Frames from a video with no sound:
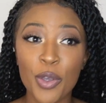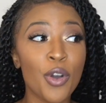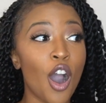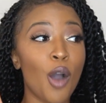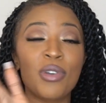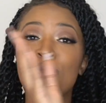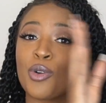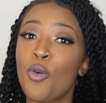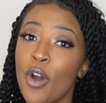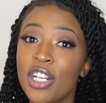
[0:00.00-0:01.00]
you can always
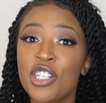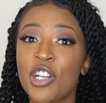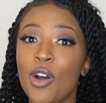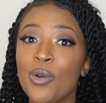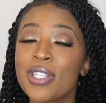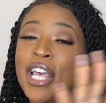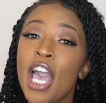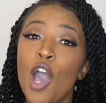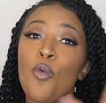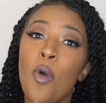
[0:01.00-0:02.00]
record shows
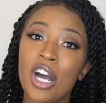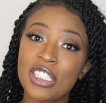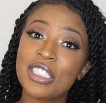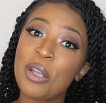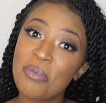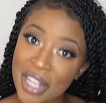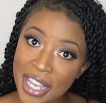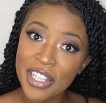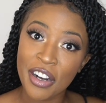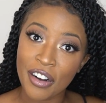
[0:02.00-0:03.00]
and watch them
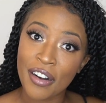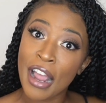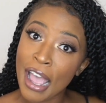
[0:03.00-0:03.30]
later.